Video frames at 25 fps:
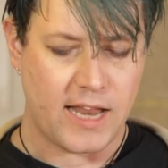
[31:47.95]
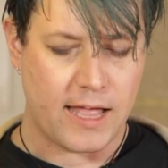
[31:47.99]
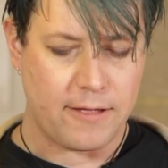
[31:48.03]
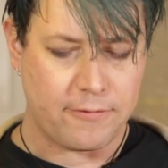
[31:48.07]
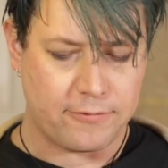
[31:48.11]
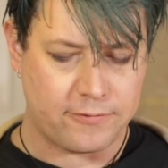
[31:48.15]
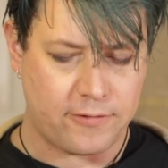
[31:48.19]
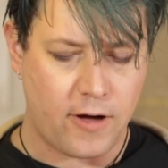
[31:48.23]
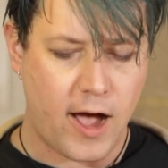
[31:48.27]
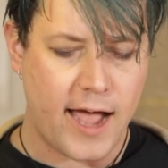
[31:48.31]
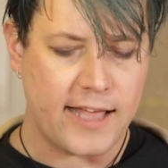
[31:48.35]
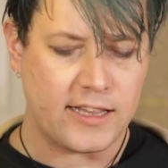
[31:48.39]

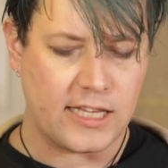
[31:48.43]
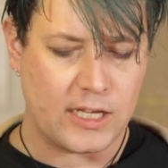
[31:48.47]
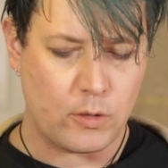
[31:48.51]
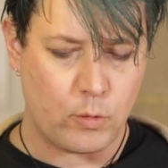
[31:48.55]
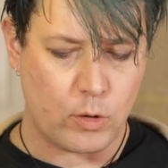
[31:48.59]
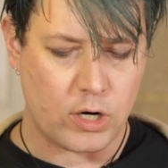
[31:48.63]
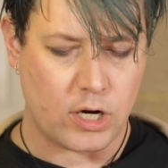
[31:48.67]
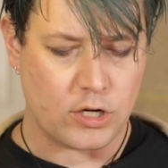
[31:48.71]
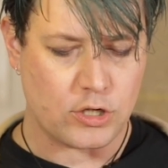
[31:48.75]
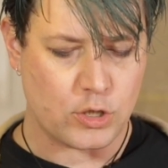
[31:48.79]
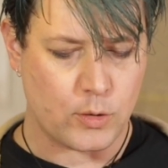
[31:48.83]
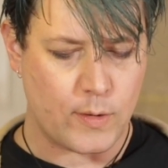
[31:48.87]
Finally,
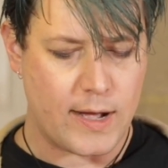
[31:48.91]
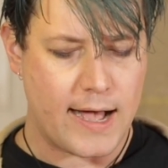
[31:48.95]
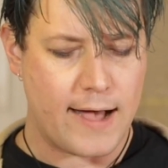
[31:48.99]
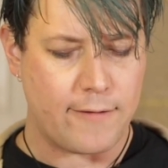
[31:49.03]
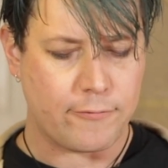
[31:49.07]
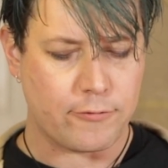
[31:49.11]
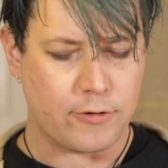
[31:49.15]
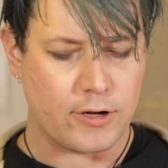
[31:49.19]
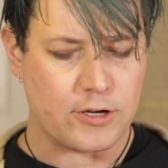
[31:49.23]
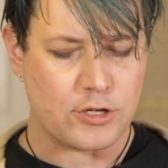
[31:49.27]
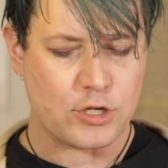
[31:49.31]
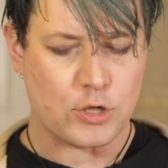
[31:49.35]
what I'll do
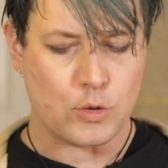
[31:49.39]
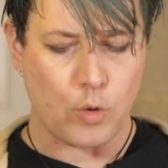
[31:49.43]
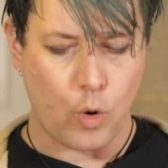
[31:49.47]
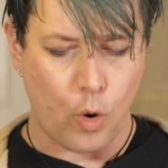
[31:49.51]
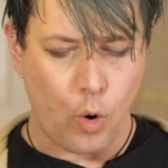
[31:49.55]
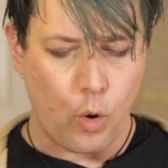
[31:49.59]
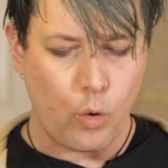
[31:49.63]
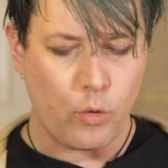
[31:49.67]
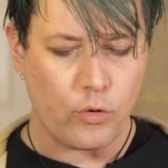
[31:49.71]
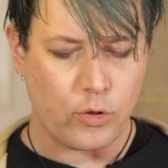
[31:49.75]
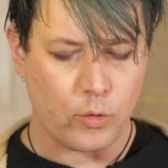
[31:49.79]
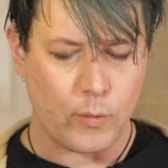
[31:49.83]
after I do
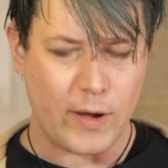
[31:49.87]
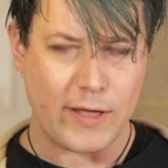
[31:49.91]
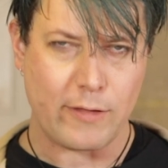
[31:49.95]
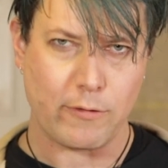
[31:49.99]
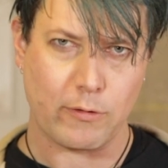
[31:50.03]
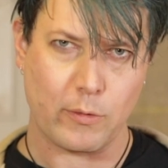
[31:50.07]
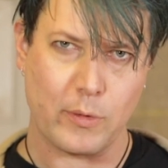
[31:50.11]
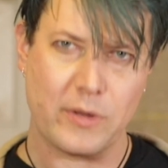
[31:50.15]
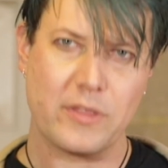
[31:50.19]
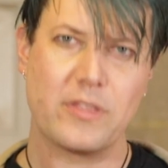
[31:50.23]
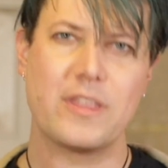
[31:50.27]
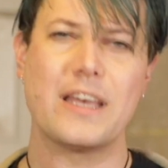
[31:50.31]
all the
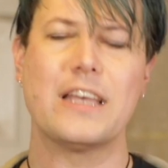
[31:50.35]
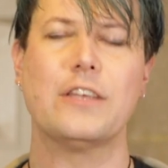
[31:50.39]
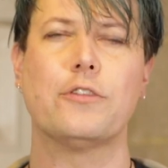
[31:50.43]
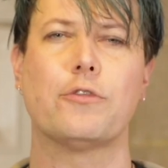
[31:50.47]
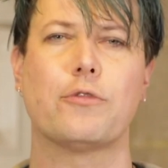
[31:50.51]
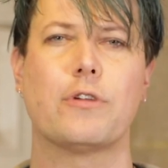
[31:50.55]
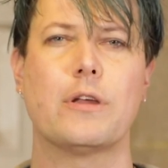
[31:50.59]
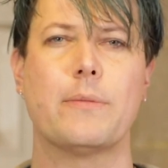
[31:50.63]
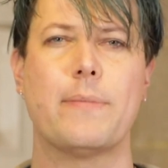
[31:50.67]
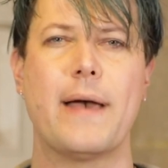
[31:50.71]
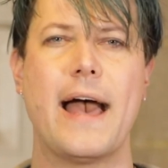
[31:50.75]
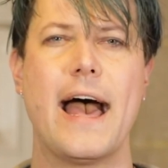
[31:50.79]
weathering with these
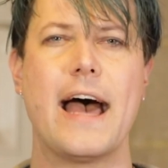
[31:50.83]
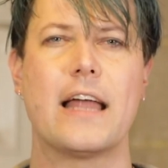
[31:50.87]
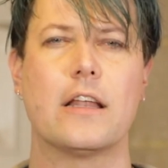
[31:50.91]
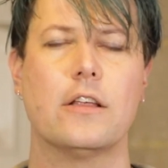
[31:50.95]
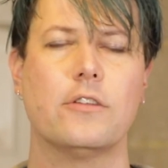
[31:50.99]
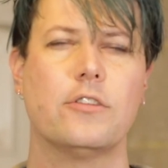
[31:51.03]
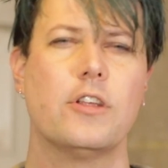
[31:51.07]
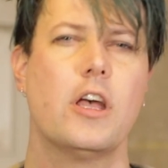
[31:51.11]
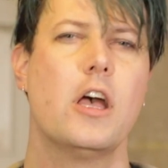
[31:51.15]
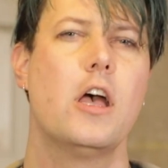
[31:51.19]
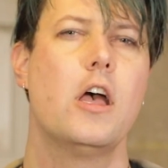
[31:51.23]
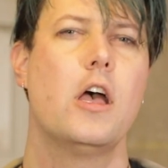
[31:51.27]
three
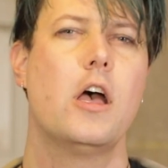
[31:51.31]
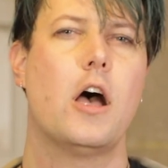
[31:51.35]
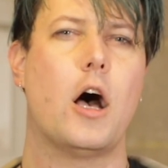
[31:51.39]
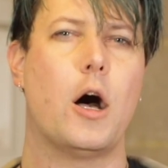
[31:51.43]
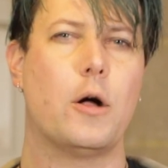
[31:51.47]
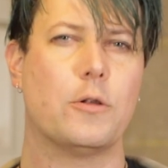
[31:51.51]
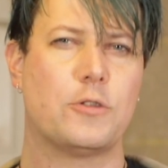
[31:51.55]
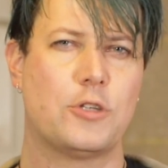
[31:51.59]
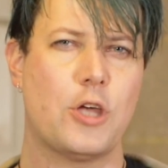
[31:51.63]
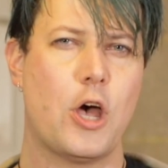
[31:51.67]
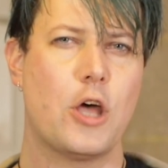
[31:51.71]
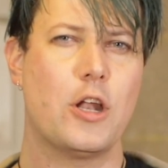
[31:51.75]
powders,
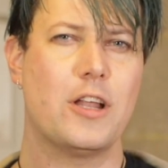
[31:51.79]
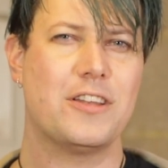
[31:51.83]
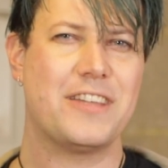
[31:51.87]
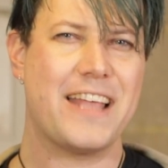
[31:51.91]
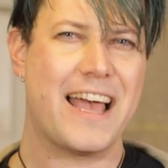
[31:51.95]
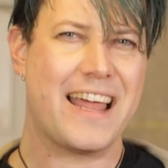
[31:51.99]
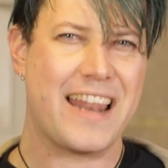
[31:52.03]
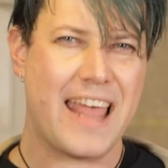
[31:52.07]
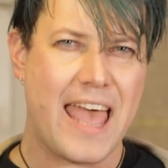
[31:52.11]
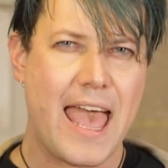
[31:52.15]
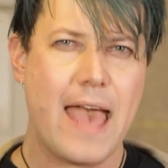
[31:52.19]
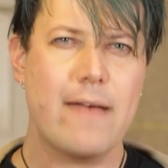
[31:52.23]
I'll tone it
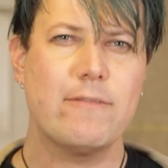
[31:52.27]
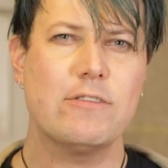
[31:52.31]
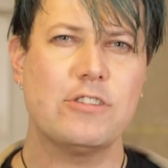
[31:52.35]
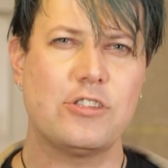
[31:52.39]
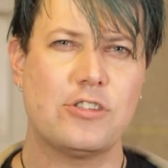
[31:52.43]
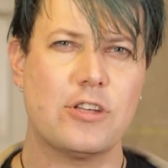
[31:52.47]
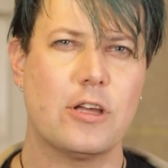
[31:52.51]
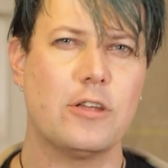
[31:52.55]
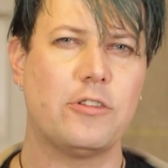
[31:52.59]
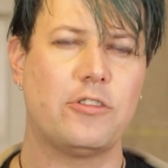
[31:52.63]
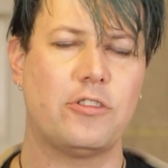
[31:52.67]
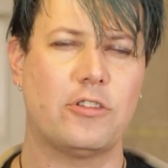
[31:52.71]
down ever
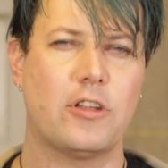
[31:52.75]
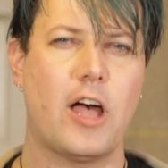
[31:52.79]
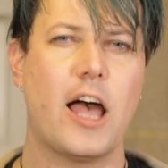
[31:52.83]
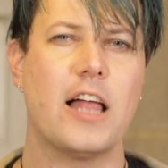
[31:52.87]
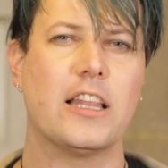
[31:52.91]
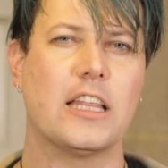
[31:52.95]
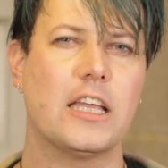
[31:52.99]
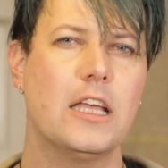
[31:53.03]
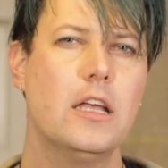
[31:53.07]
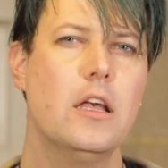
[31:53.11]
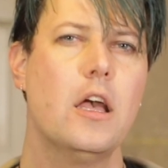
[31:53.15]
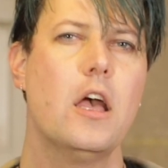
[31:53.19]
so
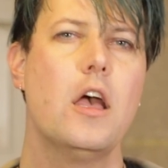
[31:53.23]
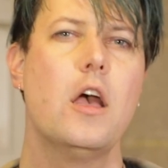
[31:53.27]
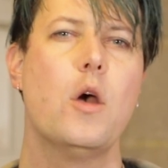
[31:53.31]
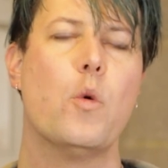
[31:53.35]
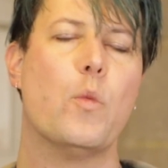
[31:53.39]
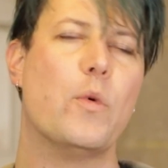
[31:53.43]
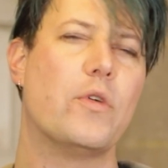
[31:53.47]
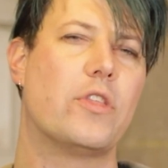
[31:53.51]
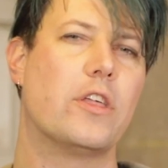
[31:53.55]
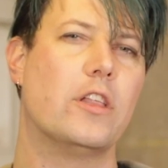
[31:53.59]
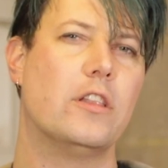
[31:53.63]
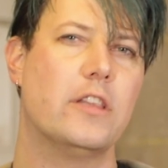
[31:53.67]
slightly
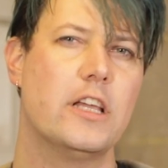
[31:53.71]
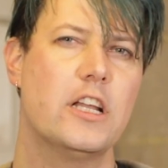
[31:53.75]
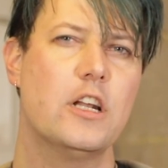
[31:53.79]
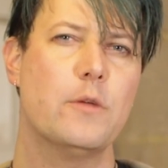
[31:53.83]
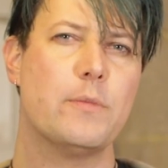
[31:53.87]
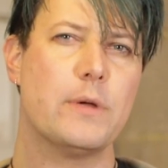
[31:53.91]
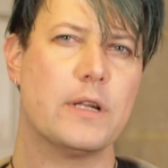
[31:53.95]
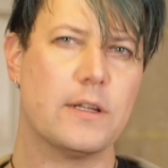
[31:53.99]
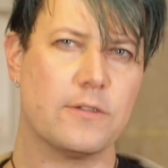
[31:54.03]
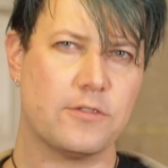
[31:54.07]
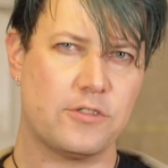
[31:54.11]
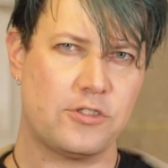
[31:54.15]
with a
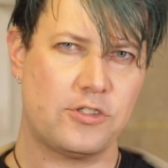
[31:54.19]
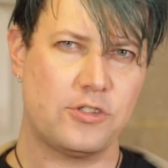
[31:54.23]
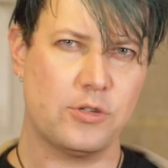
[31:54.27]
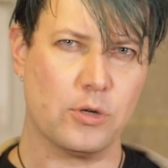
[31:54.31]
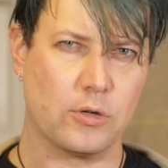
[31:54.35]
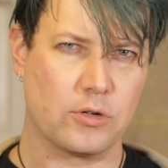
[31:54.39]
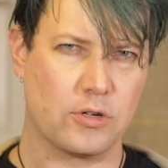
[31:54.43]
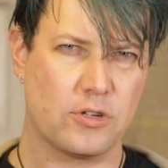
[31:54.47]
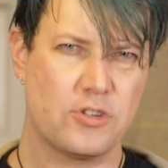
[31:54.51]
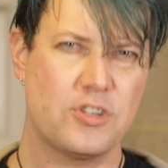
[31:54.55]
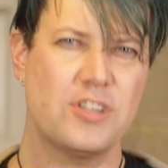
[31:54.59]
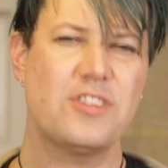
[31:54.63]
little bit of
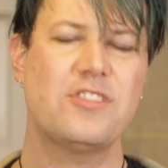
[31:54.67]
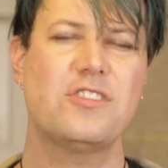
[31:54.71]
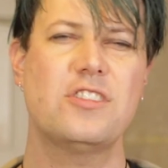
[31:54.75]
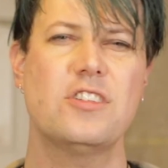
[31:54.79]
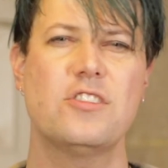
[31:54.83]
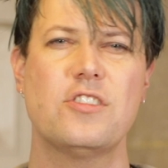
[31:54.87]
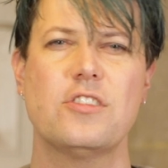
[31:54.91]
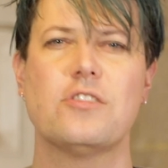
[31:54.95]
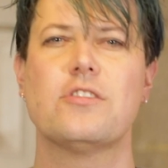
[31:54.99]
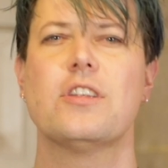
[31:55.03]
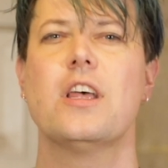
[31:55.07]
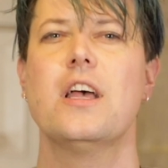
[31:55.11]
soot, just
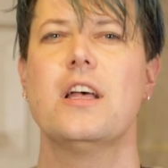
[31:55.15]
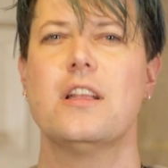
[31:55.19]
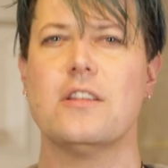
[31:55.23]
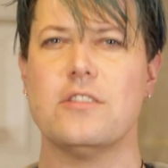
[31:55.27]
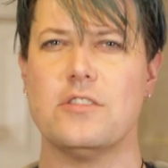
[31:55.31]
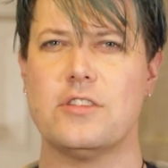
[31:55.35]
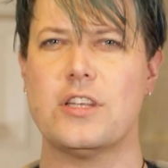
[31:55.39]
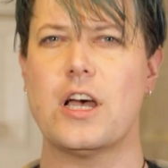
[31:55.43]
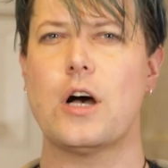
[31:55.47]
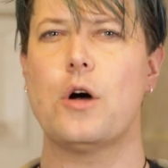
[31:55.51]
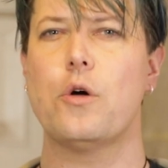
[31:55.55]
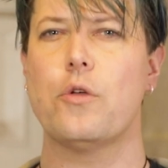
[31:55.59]
to
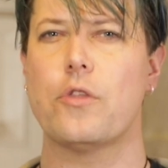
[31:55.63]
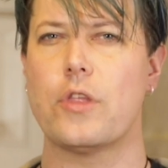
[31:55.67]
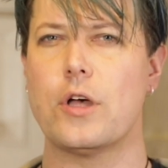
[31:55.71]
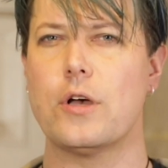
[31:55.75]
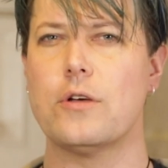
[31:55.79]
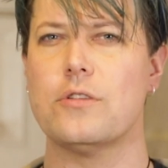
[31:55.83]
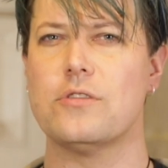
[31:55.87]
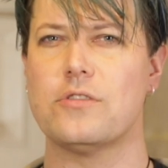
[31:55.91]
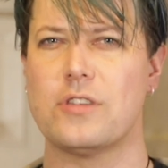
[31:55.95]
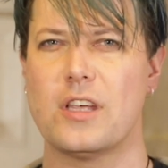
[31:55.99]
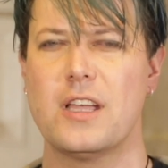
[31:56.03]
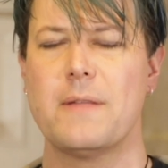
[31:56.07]
dull
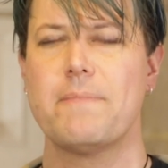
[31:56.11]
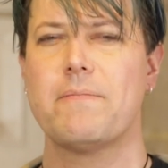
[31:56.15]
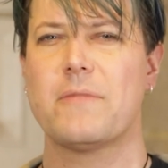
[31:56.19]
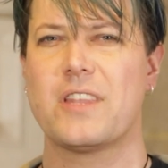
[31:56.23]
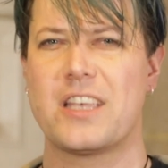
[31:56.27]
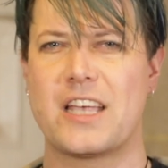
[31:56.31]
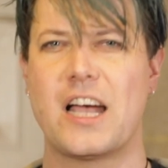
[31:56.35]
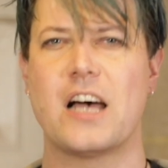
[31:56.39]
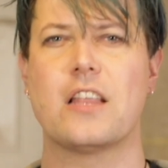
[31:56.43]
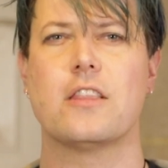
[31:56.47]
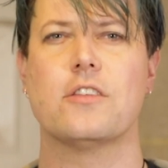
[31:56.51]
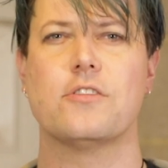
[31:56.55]
those
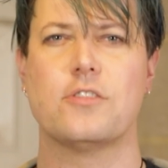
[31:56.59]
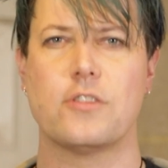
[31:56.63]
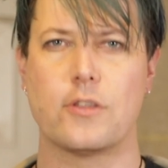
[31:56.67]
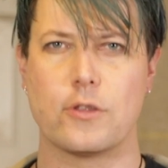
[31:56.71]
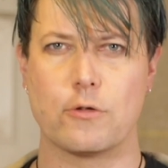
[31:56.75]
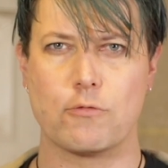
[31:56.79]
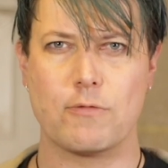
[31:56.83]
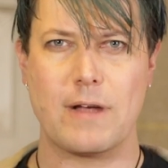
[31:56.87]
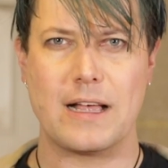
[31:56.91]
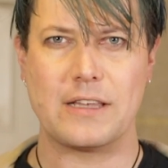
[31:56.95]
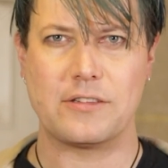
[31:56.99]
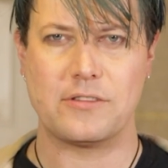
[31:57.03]
colors of
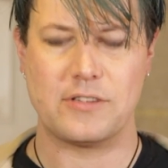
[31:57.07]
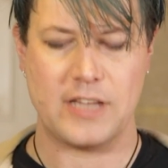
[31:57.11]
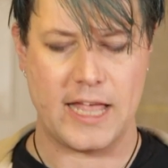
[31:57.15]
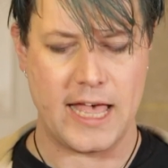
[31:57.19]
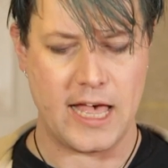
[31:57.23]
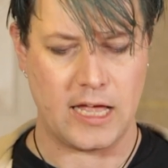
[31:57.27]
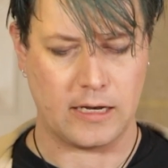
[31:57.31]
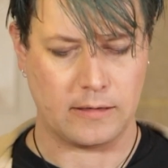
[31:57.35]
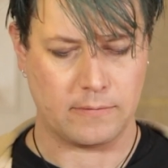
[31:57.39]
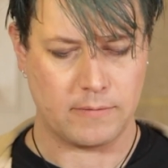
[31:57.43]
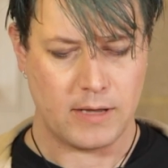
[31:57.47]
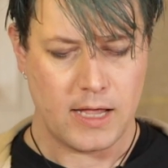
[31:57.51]
the rust
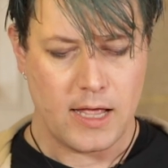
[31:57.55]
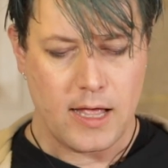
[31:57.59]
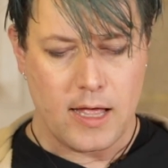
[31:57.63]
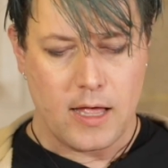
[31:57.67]
down.